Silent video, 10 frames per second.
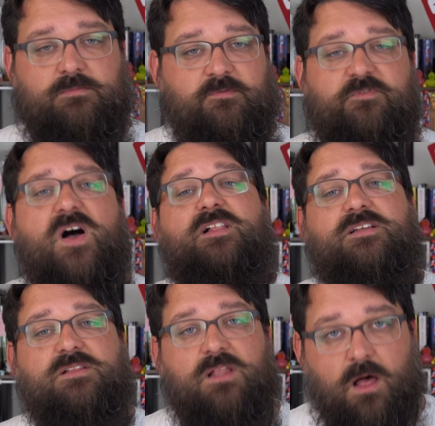fell
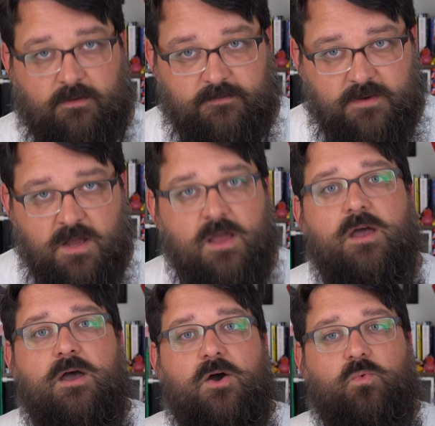in love
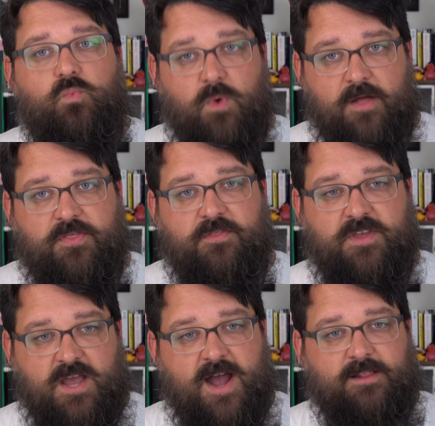with
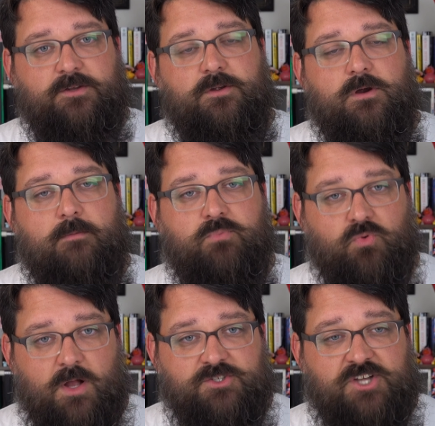the Islander
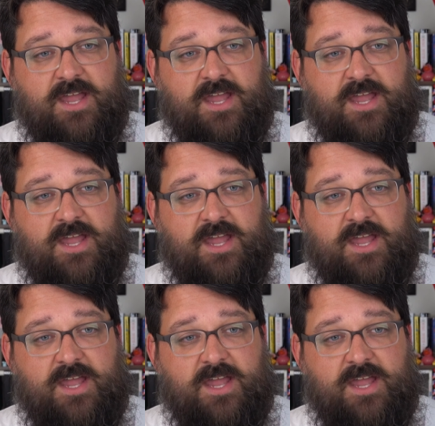brunch,